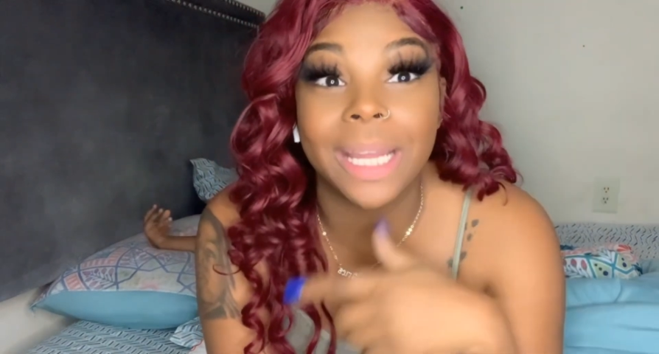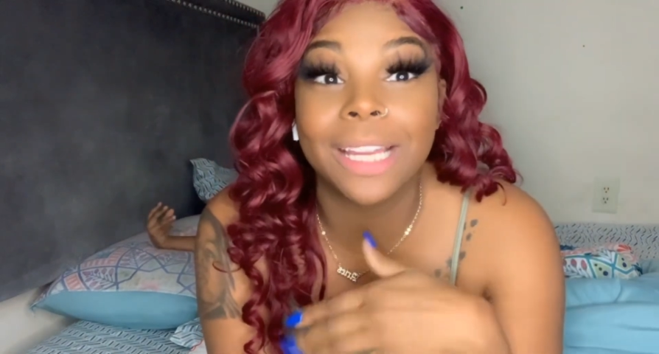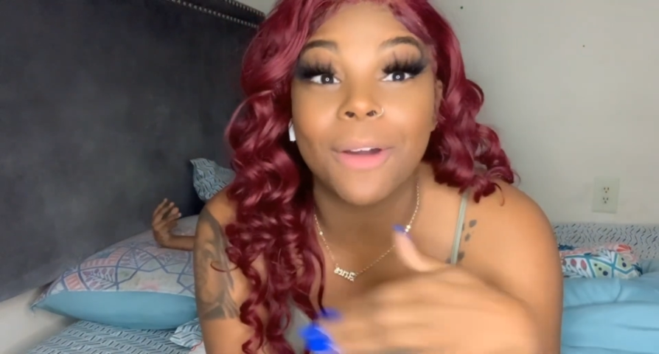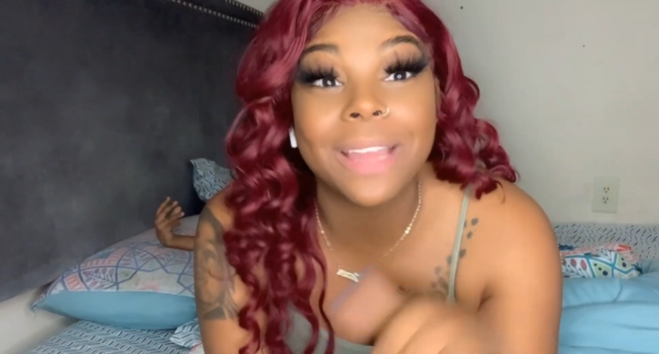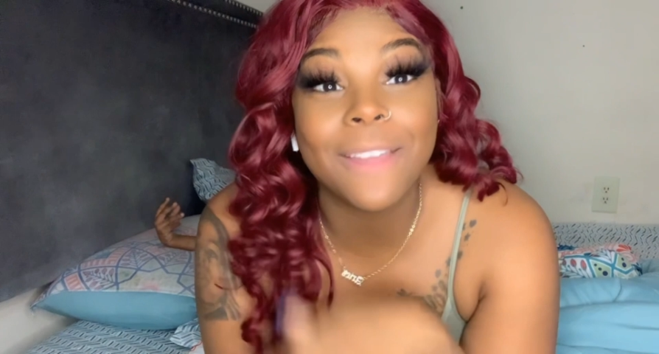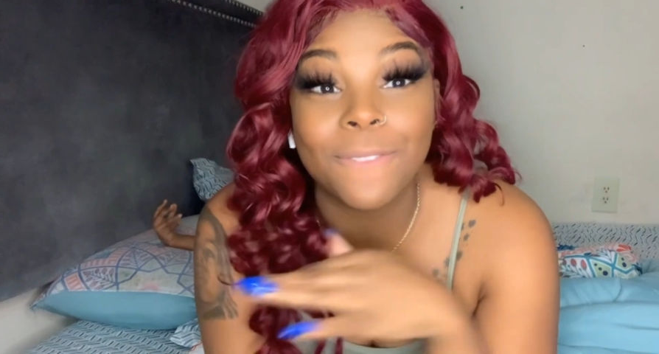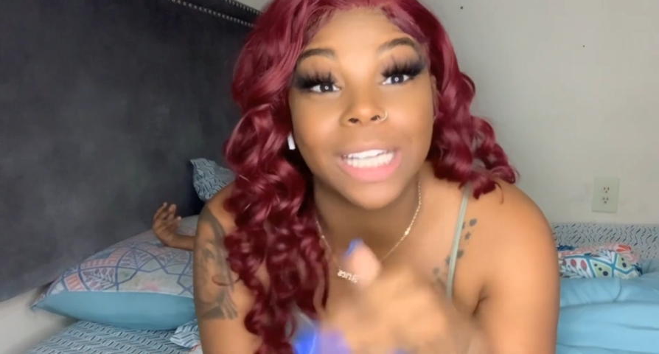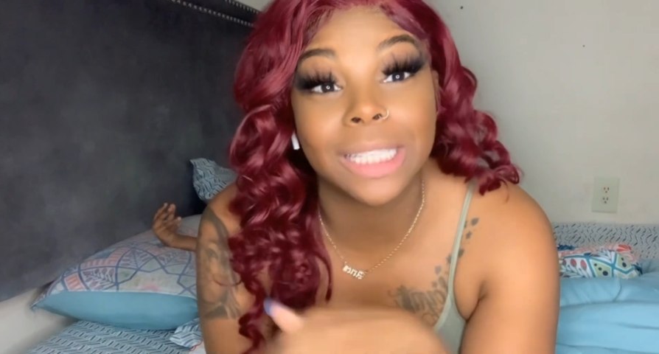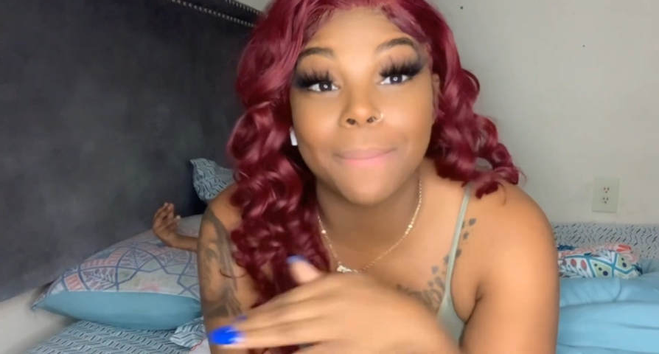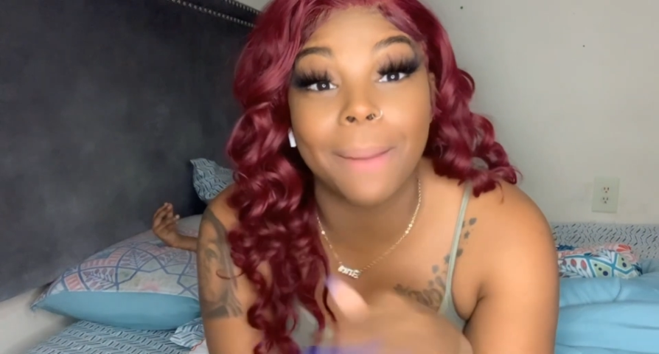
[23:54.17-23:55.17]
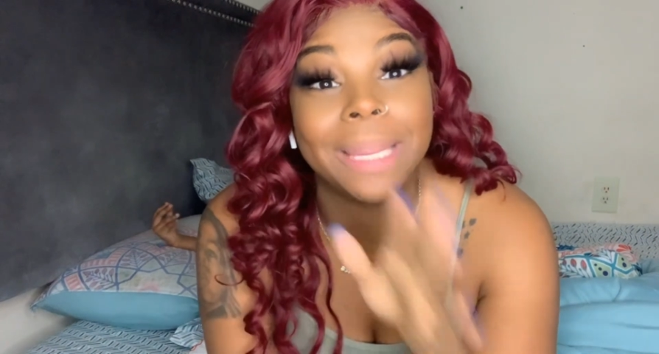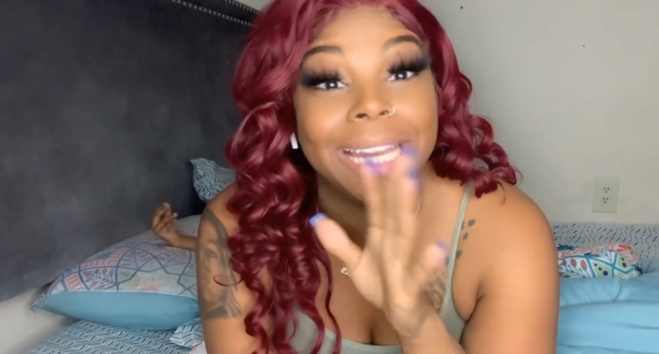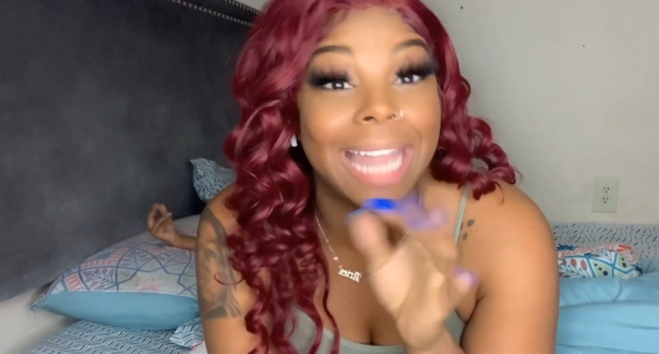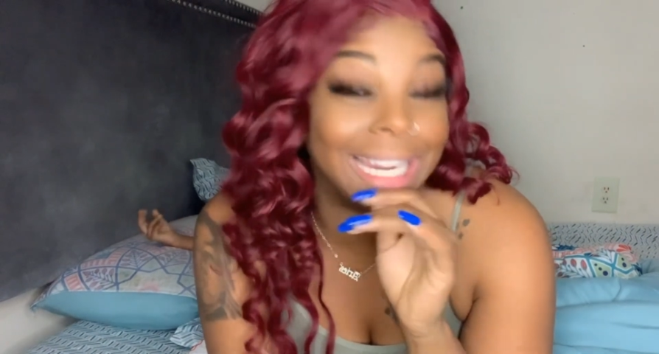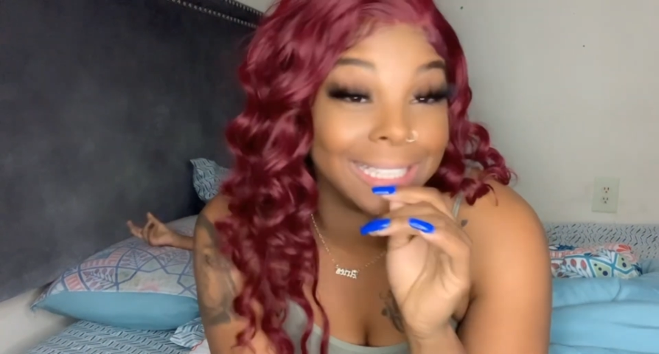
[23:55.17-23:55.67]
But yo, he fucked them up.
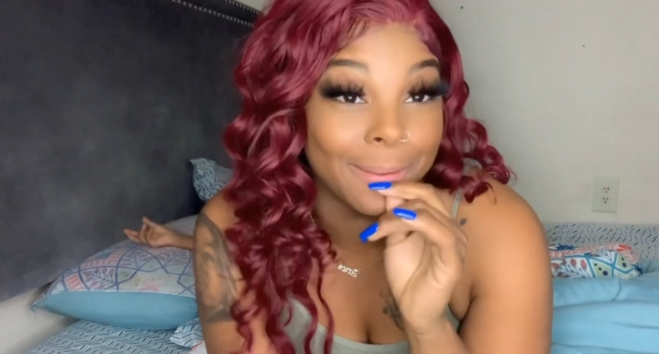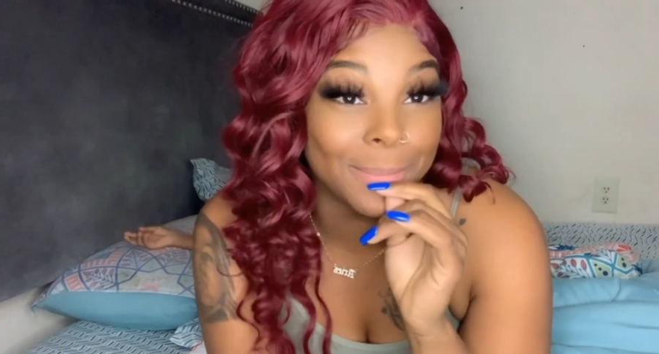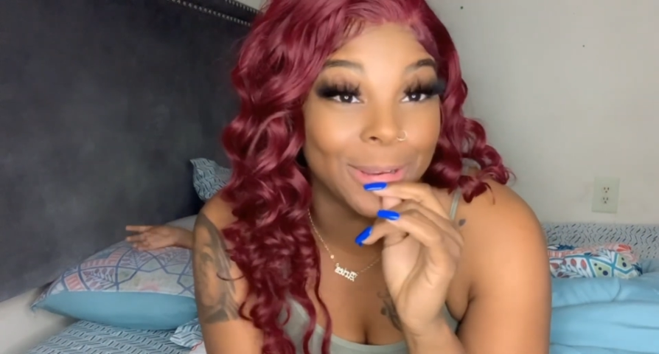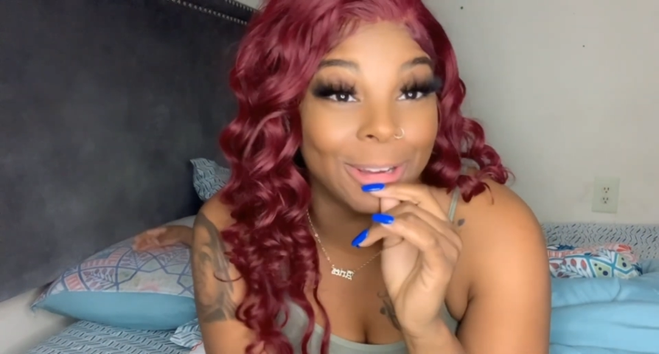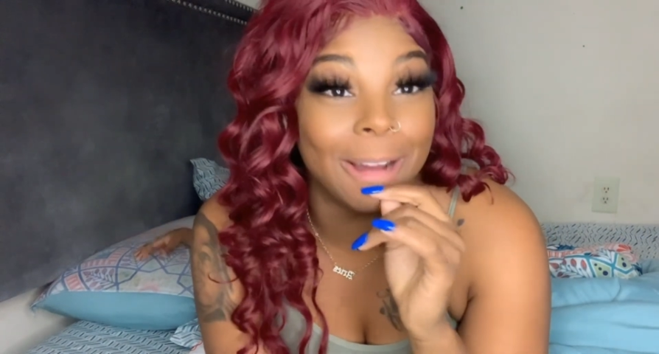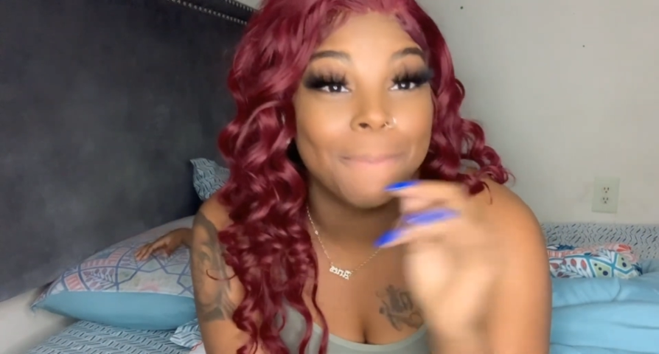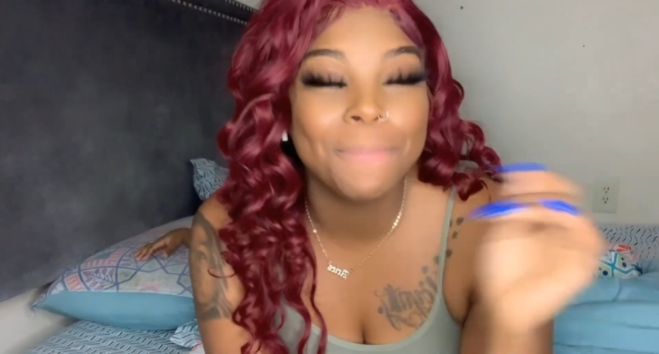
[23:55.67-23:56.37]
He like them, y'all.